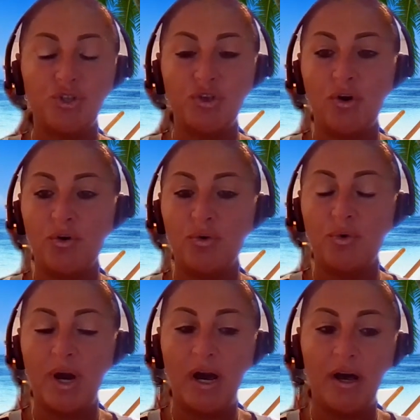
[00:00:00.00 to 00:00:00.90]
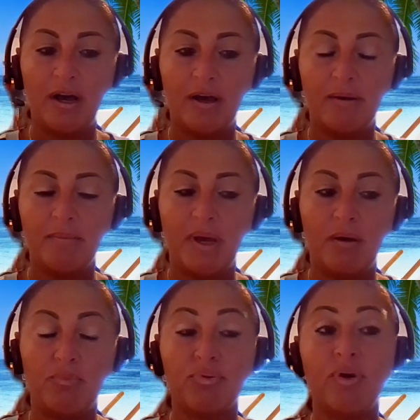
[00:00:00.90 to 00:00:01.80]
So,
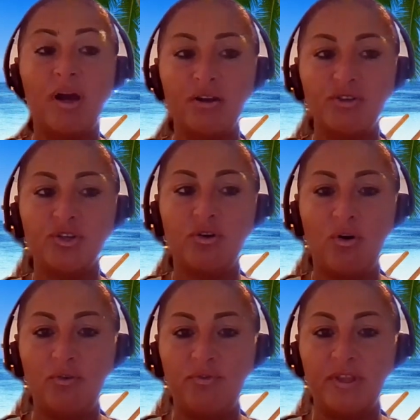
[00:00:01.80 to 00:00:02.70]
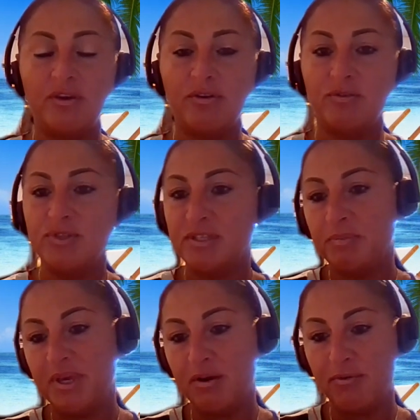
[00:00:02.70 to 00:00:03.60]
prior to COVID, there used
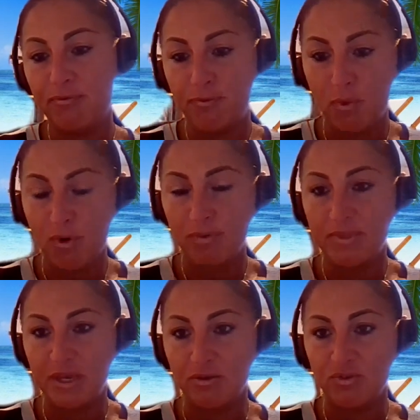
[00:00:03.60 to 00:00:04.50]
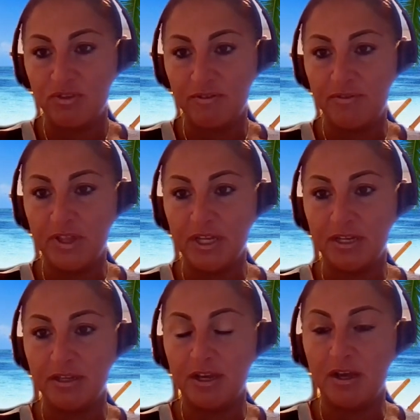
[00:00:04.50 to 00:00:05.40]
to be a form that used to fill
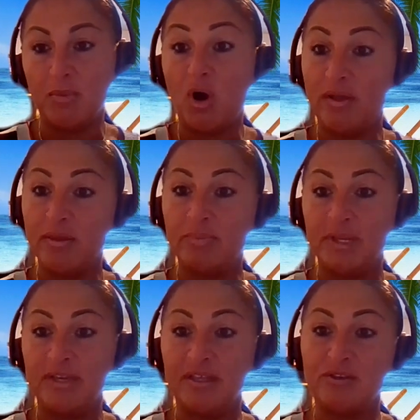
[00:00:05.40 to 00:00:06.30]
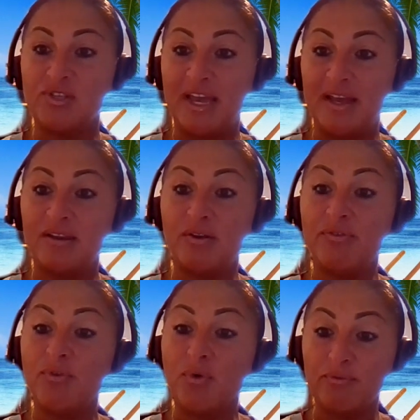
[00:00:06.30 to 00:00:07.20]
in on the plane. They used to hand out a
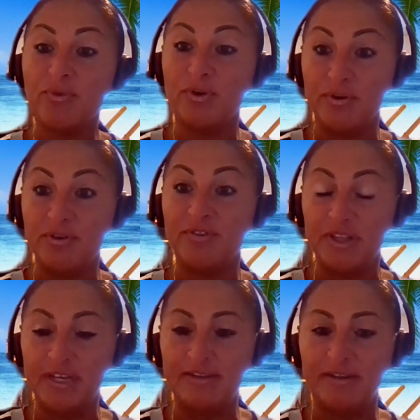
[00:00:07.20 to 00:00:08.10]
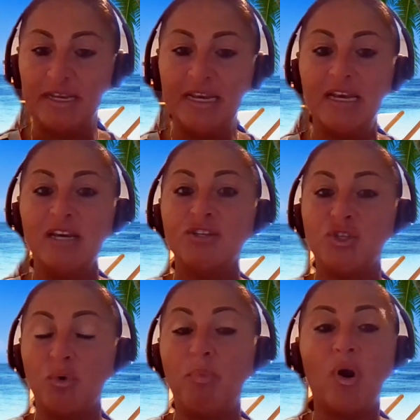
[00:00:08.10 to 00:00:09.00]
form for you to fill in.
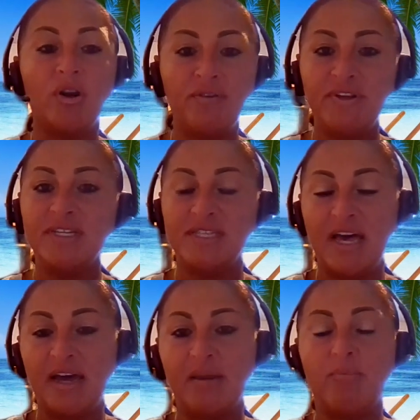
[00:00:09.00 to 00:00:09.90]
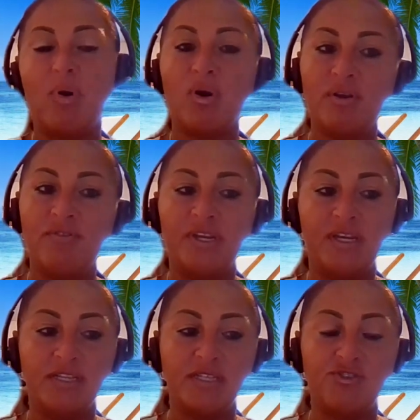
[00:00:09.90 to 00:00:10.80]
So, part of it is that, and part of it
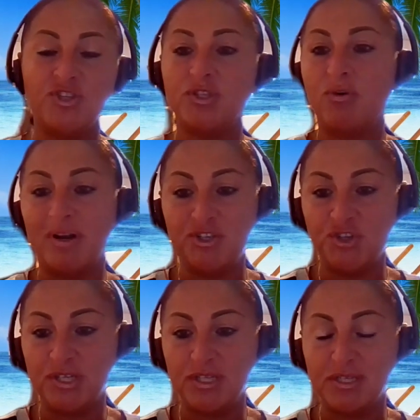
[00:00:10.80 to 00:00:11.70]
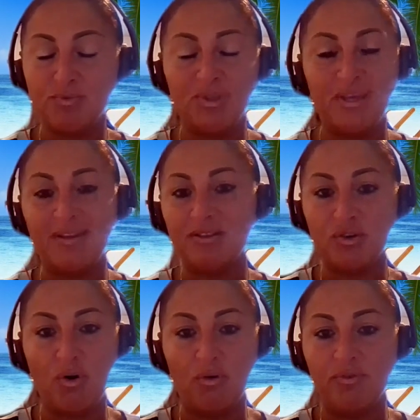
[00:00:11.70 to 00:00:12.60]
is just questions related to
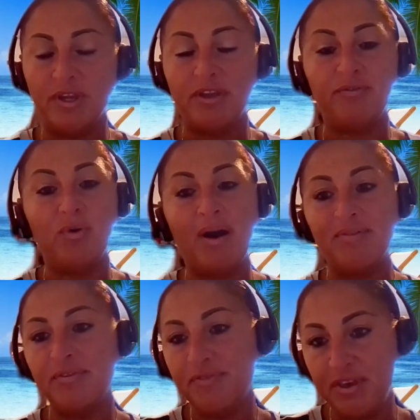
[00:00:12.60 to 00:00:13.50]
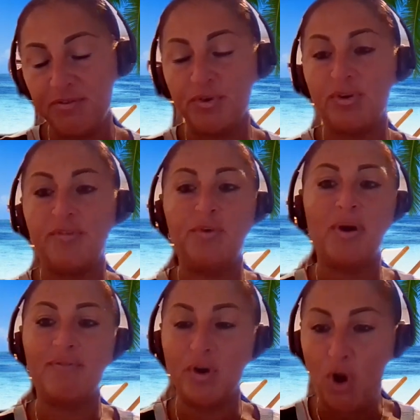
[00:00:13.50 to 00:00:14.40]
COVID. If you have a fever, if you
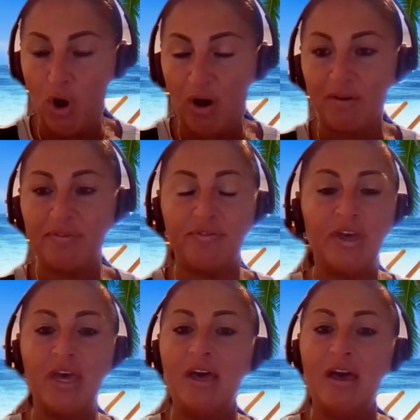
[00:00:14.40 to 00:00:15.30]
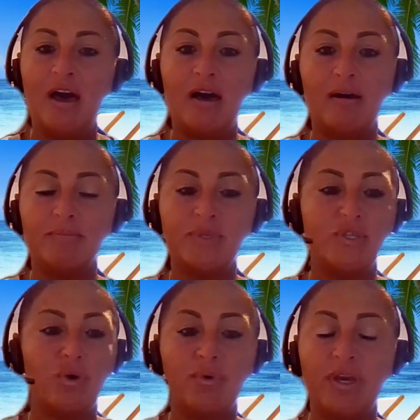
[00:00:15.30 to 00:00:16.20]
have a cough,
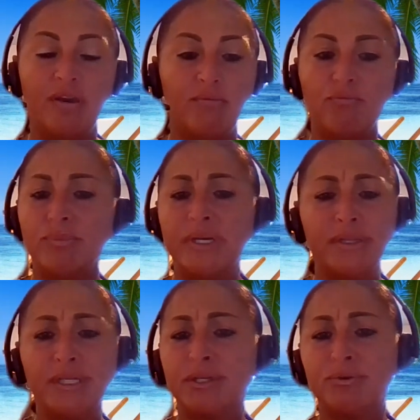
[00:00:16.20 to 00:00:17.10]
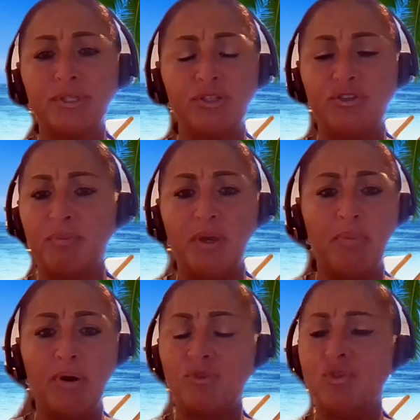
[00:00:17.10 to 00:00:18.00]
so it literally took me
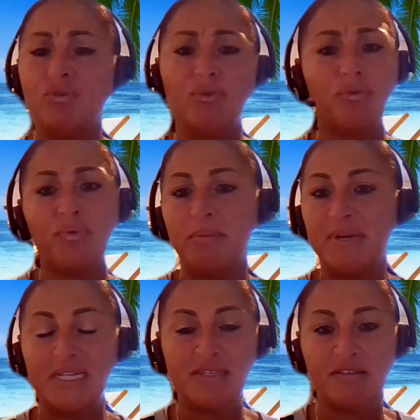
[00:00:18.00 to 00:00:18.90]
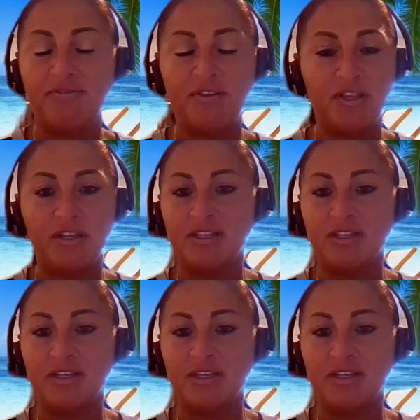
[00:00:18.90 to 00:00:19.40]
about 2 to 3 minutes to fill in.